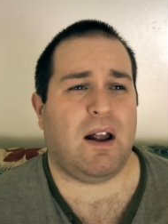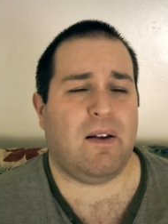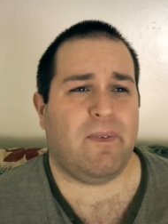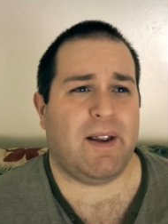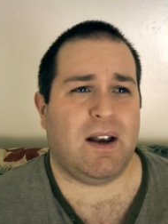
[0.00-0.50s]

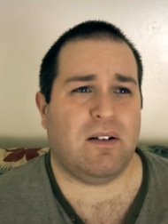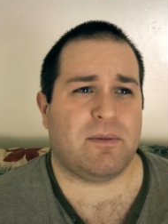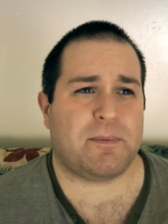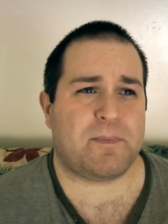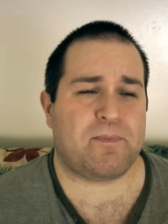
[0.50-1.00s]
and then
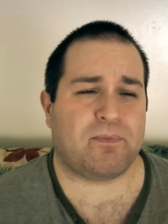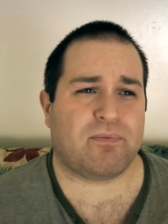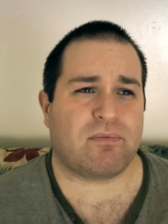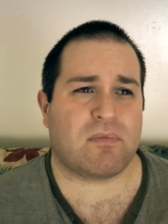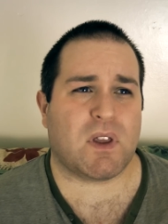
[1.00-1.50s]

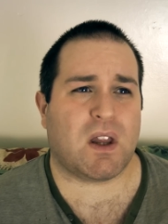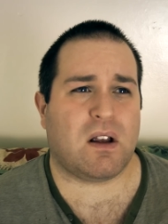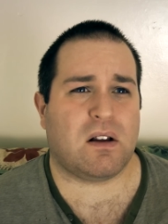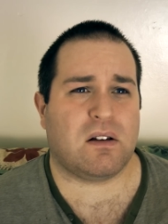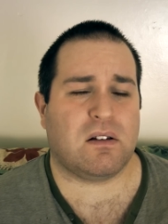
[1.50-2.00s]

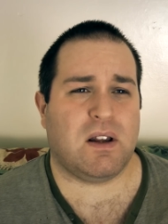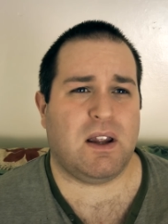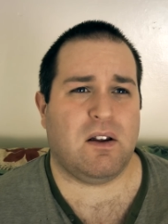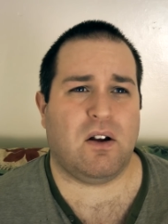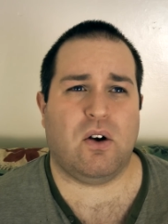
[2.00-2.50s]

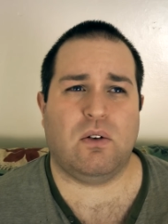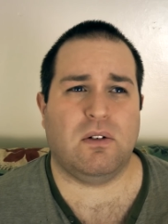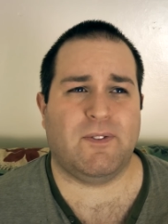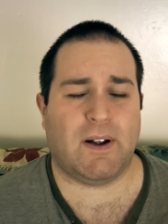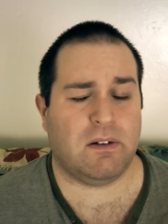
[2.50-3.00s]
the whole
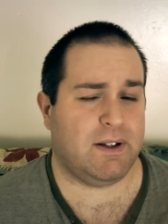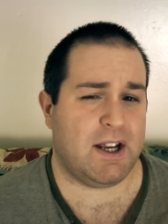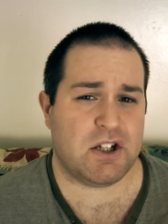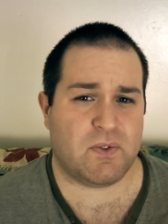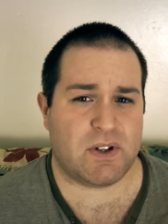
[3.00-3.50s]

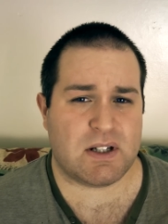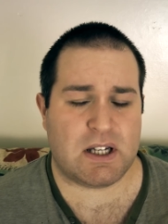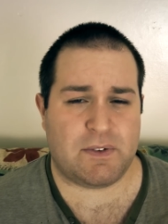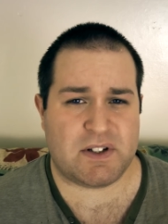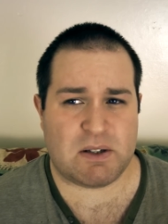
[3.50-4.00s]
foundation for the
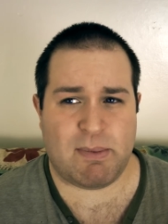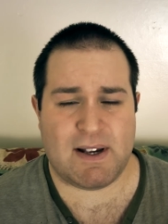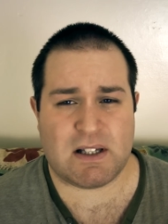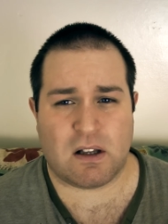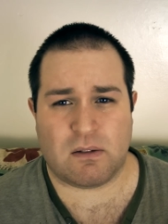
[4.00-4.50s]
series is based